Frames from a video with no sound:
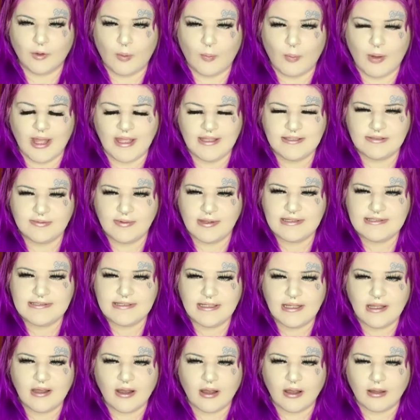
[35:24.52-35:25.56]
Why do I
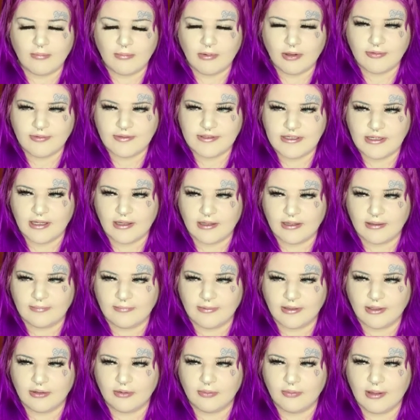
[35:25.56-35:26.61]
say all the time?
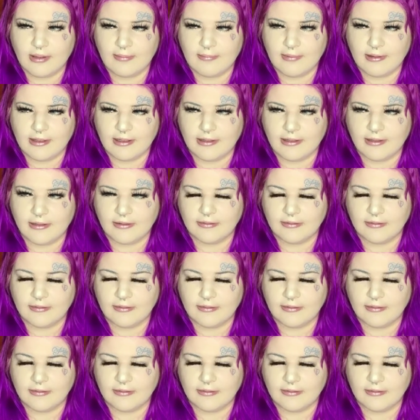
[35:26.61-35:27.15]
Like, who am I?